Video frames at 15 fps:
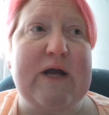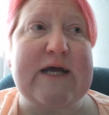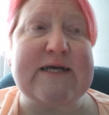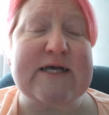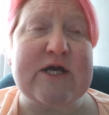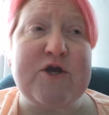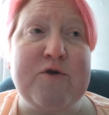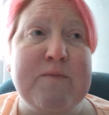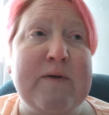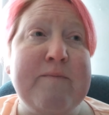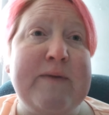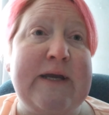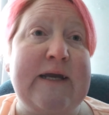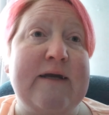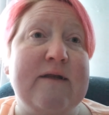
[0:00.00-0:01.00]
as a
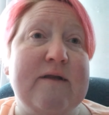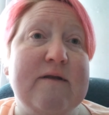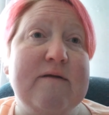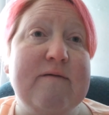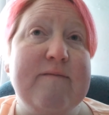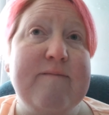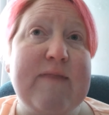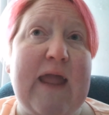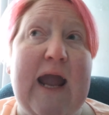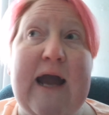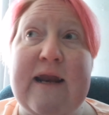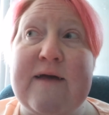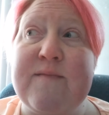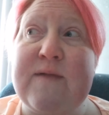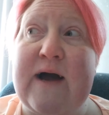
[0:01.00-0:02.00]
human being
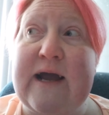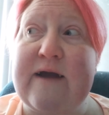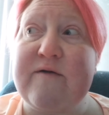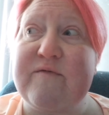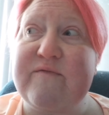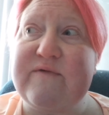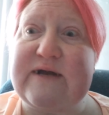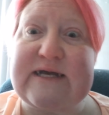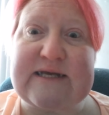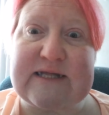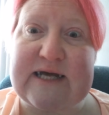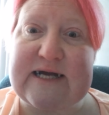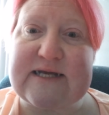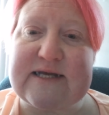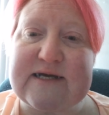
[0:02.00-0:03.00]
and in life is
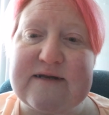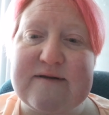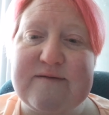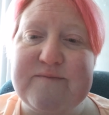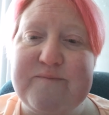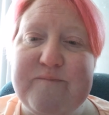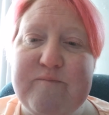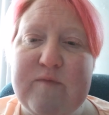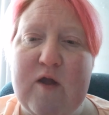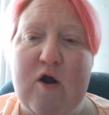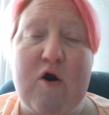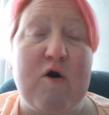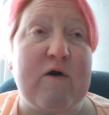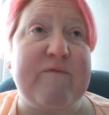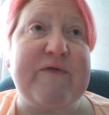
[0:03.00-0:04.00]
lessened.
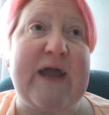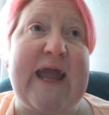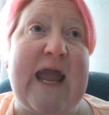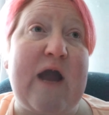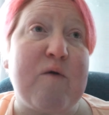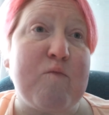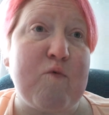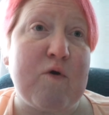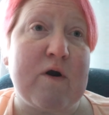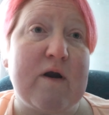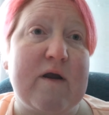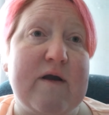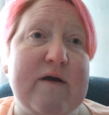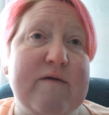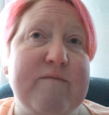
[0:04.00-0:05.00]
Or if they can't
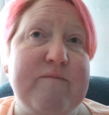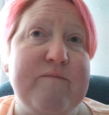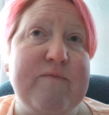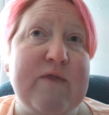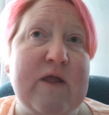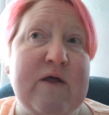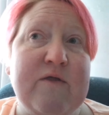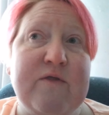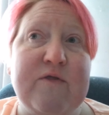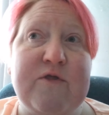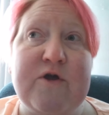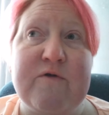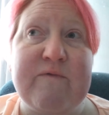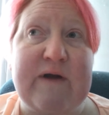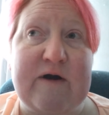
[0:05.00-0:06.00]
work,
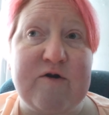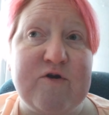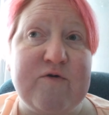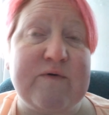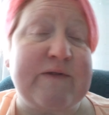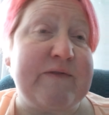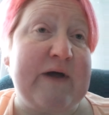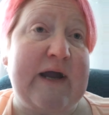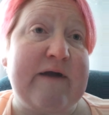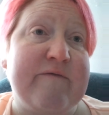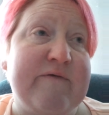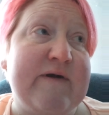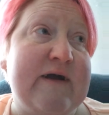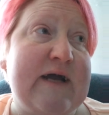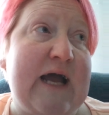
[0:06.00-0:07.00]
their value in
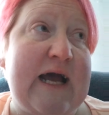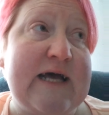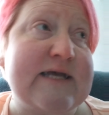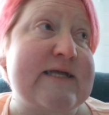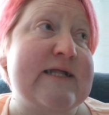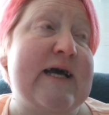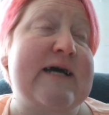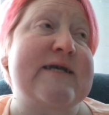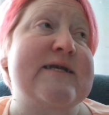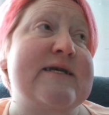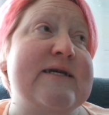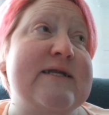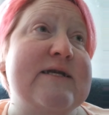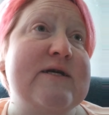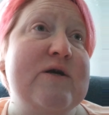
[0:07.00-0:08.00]
life has
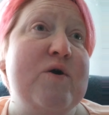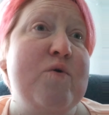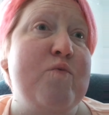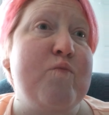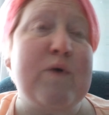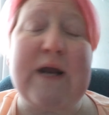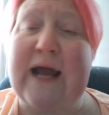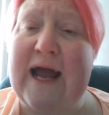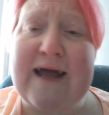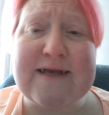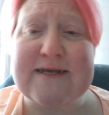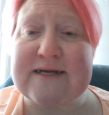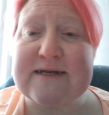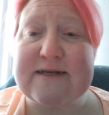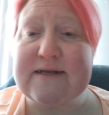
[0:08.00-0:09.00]
lessened when it
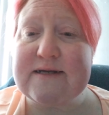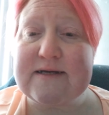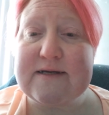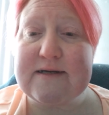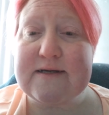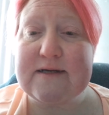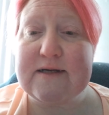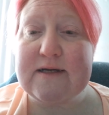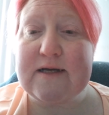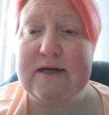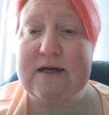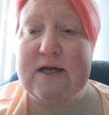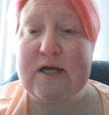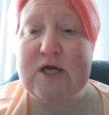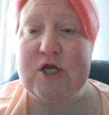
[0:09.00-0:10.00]
hasn't.
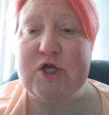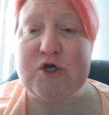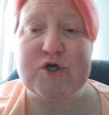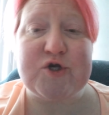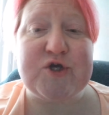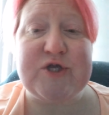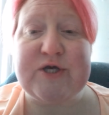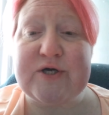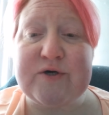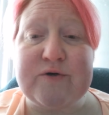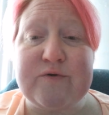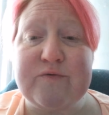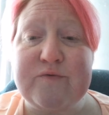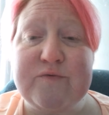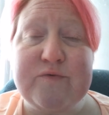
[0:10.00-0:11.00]
You're
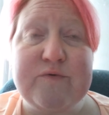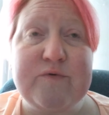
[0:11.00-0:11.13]
still